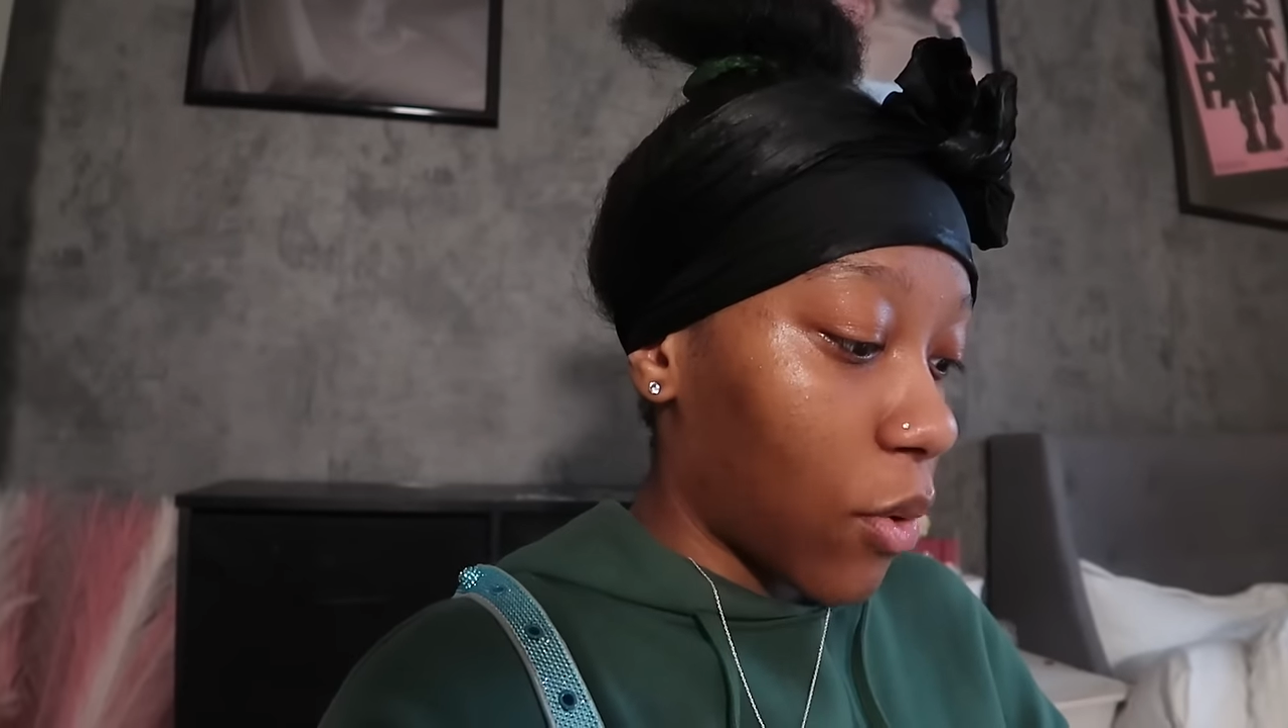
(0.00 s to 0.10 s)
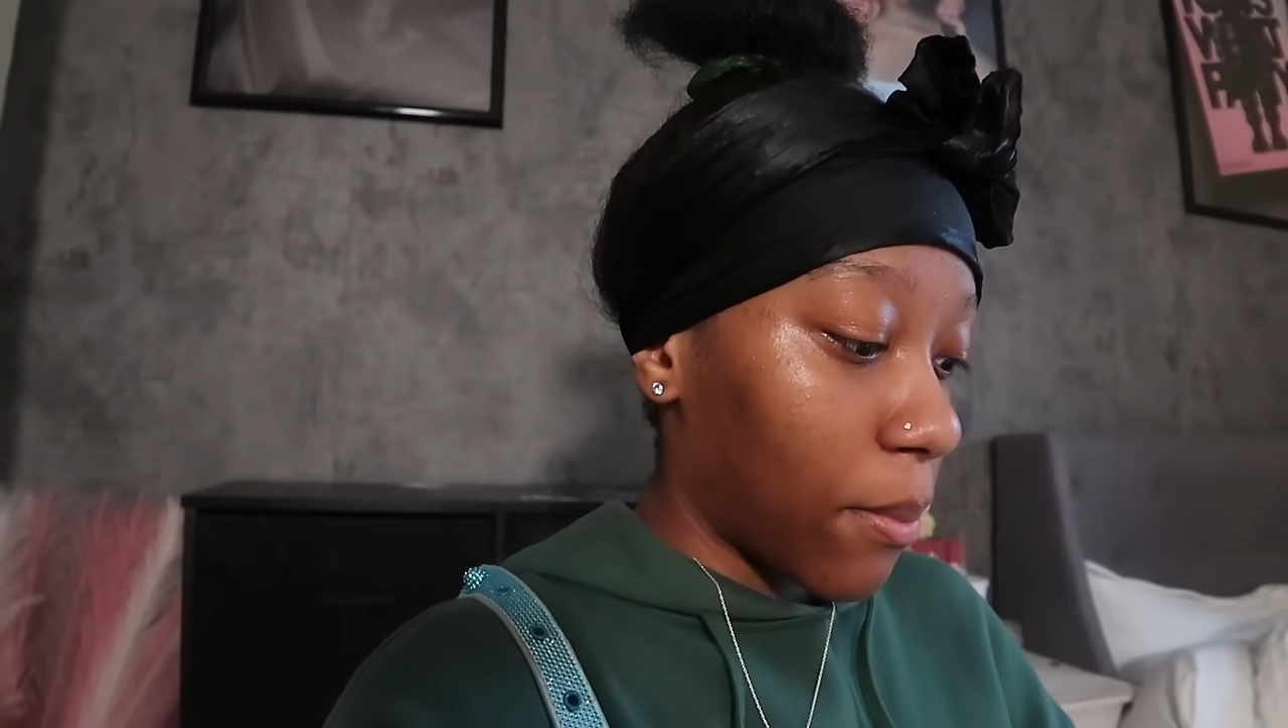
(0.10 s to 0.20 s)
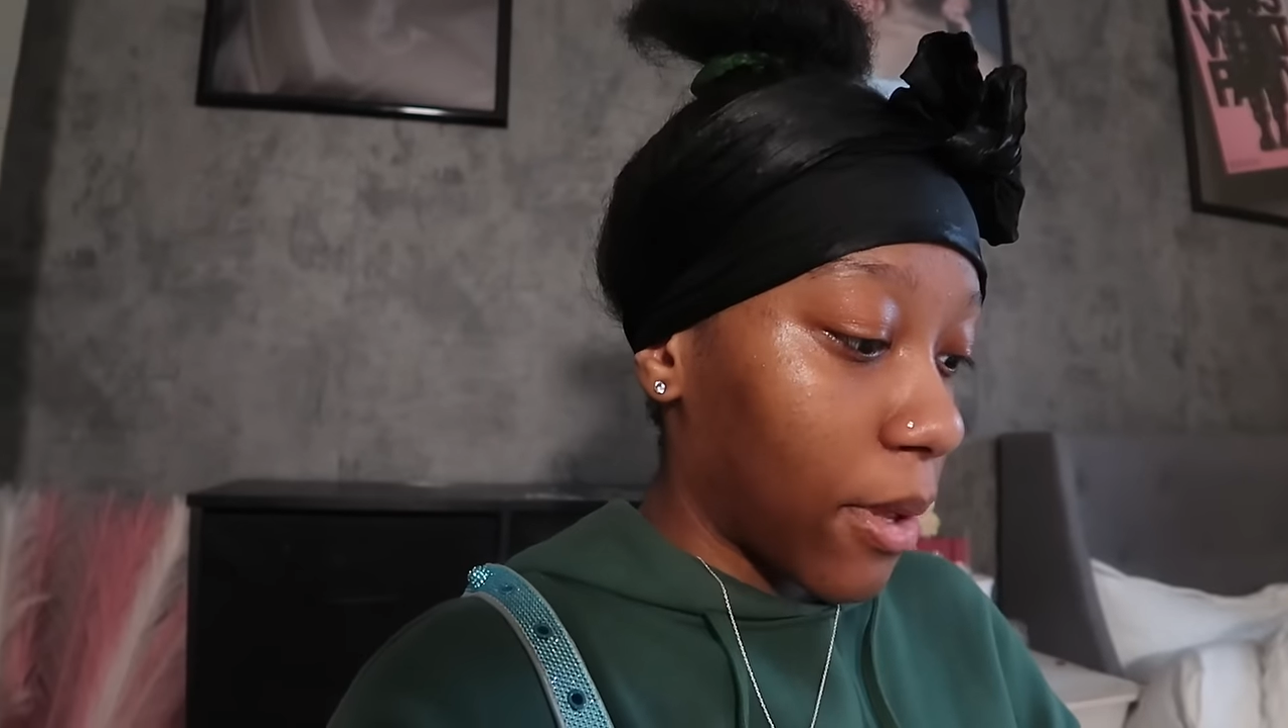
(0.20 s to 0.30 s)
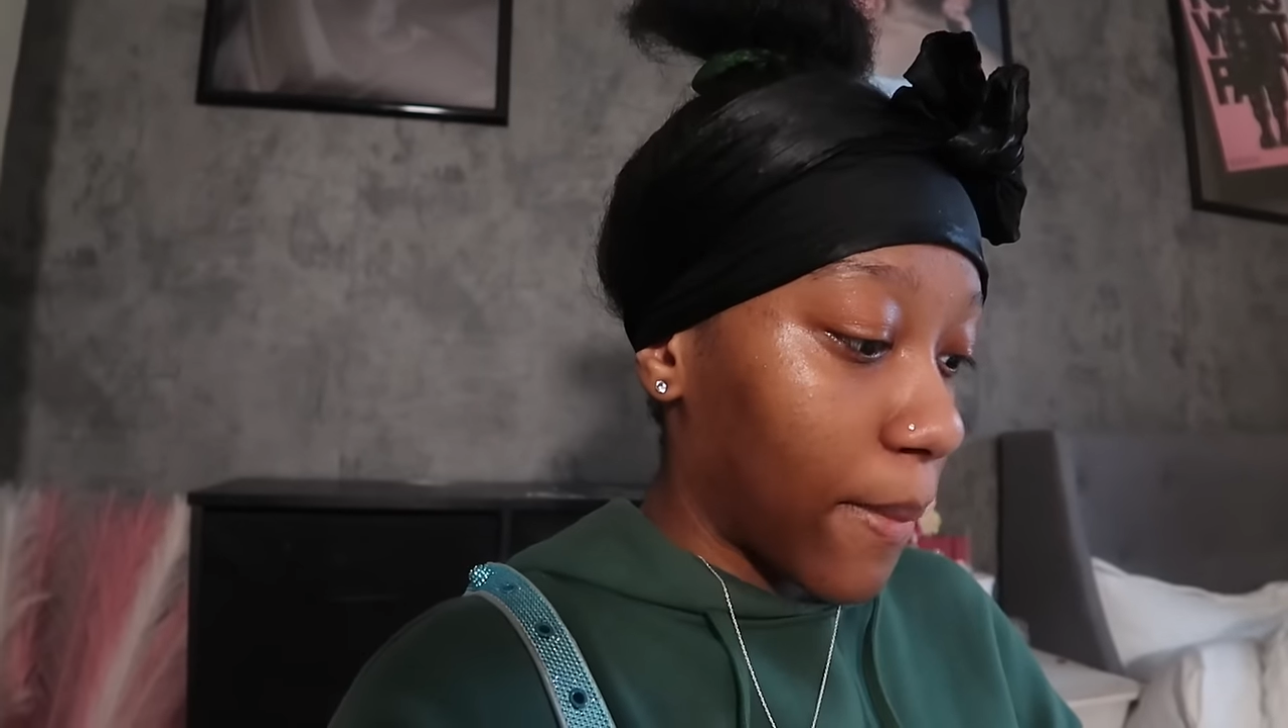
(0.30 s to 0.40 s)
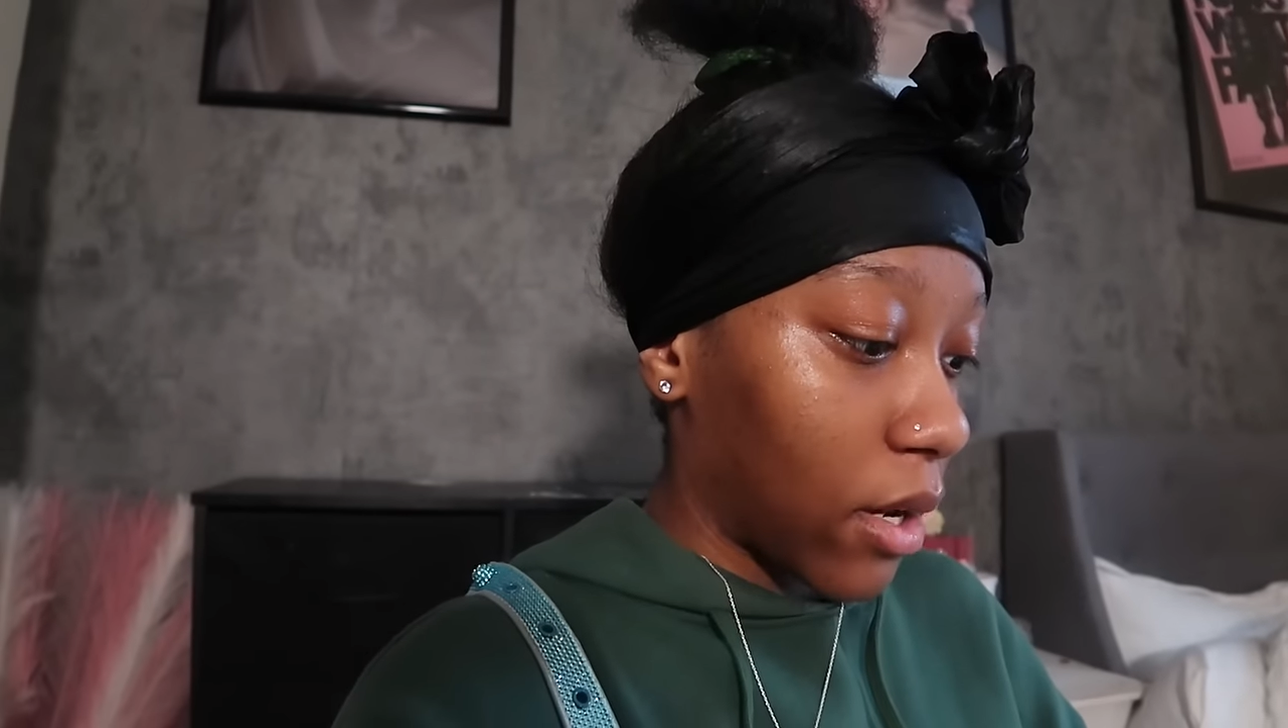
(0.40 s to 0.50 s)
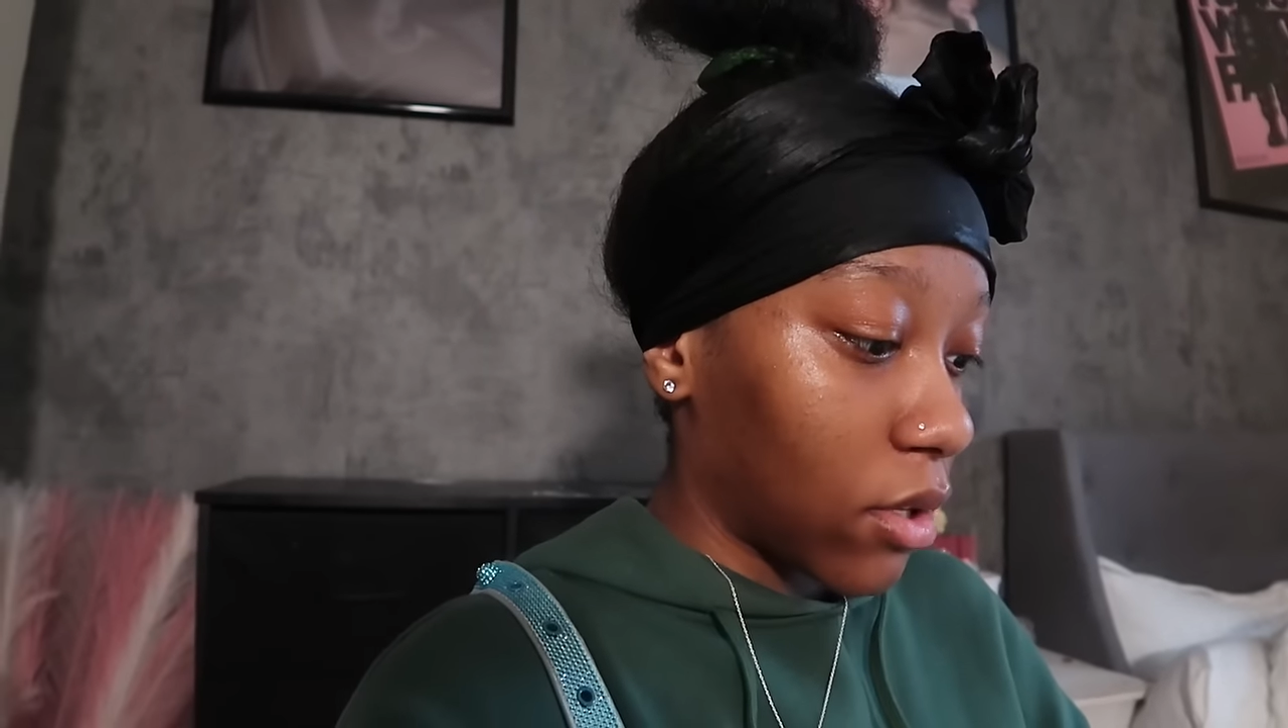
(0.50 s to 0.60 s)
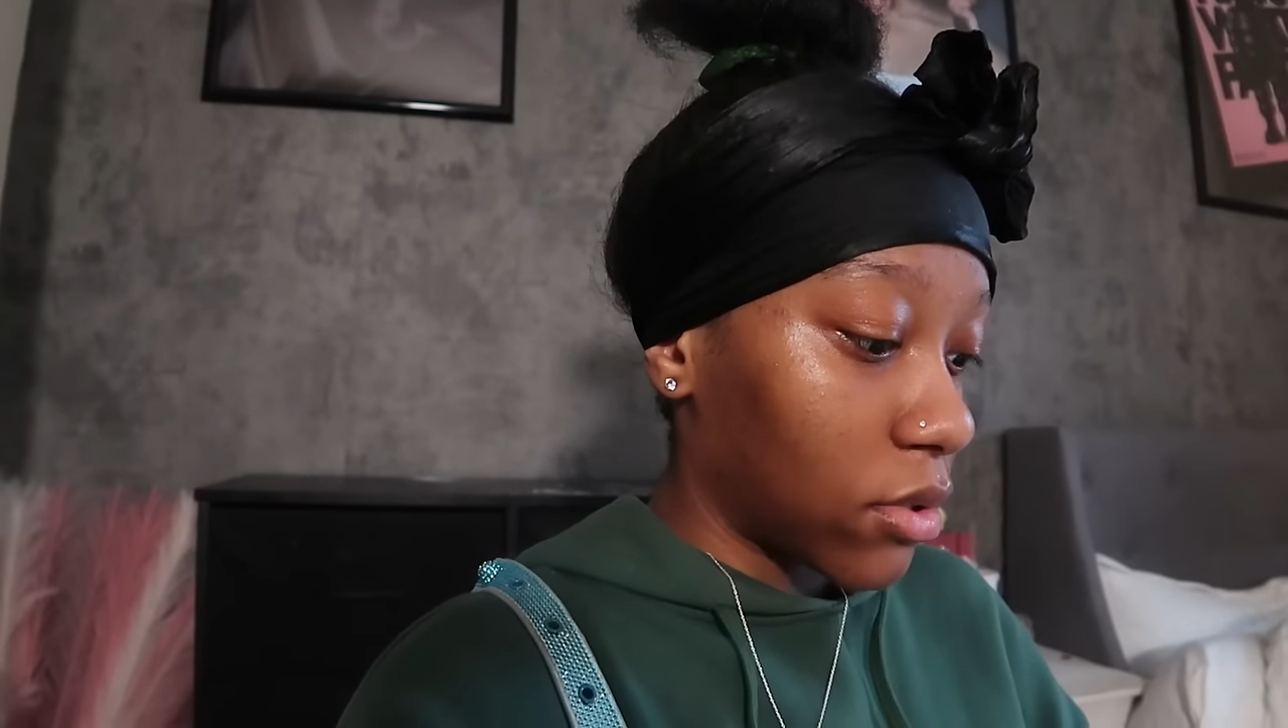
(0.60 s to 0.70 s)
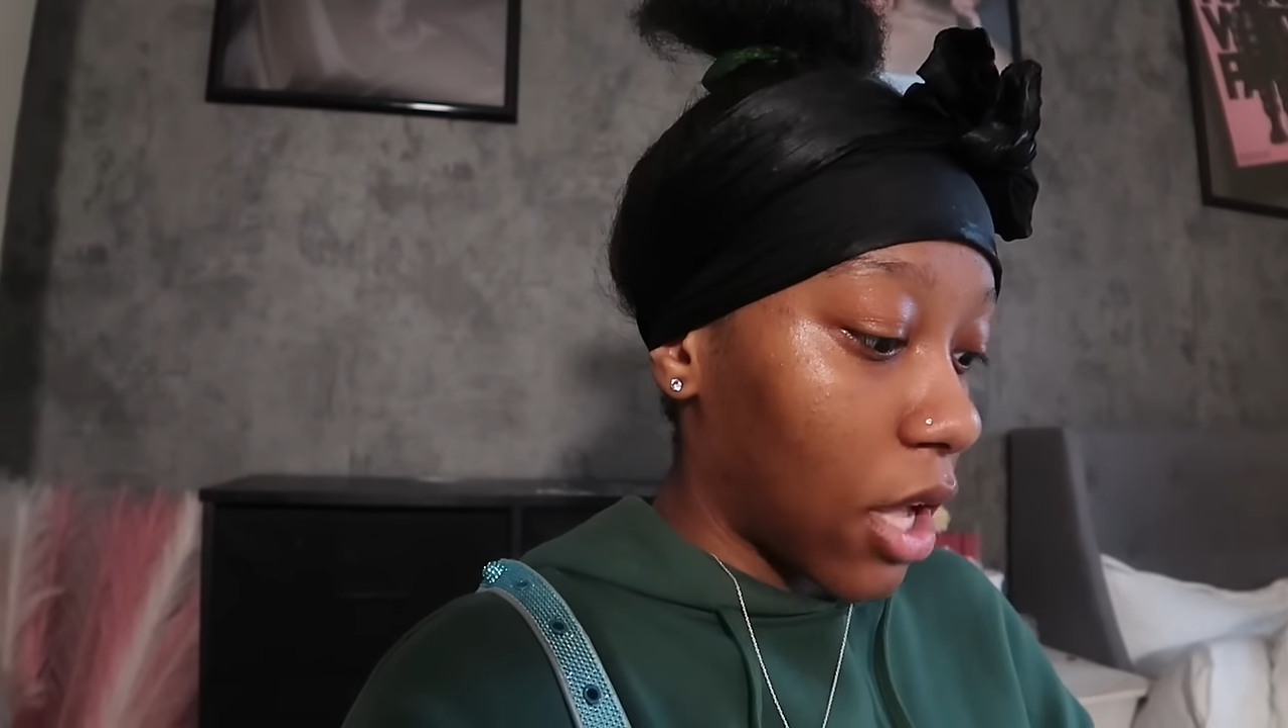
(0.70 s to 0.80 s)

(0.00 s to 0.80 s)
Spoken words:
I'm getting my nails.